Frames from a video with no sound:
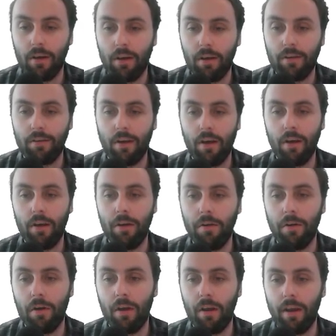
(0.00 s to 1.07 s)
So
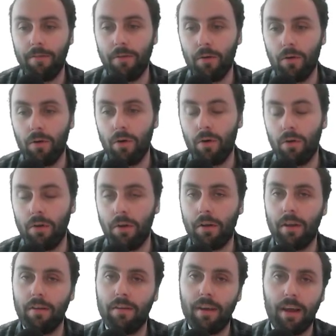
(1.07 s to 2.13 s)
if you're
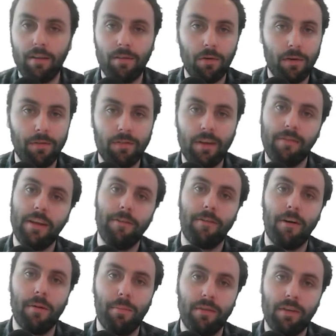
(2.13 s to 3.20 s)
looking to get sort of
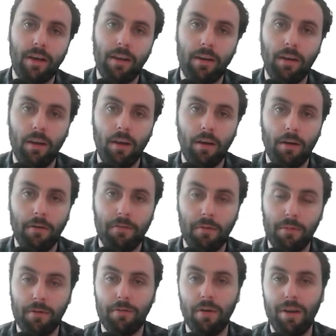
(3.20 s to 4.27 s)
75%
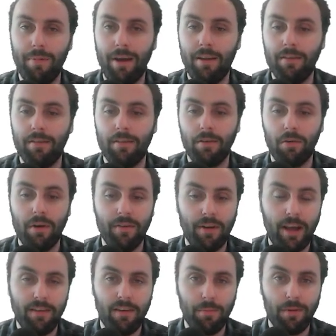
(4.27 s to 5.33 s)
from your free bets or even
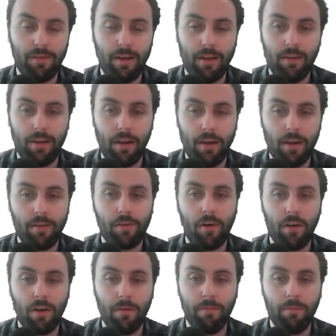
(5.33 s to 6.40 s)
80%, then in this
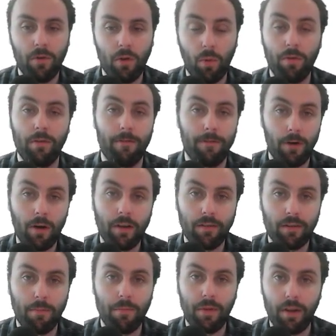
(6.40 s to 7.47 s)
column, you want to find
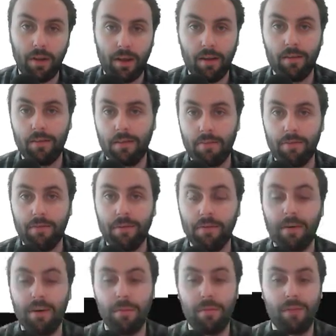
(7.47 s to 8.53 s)
something that is
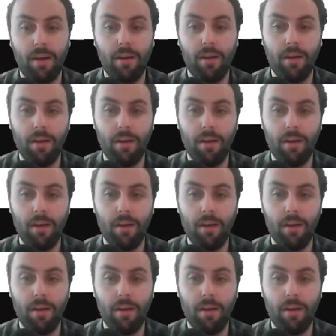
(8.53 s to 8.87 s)
75%,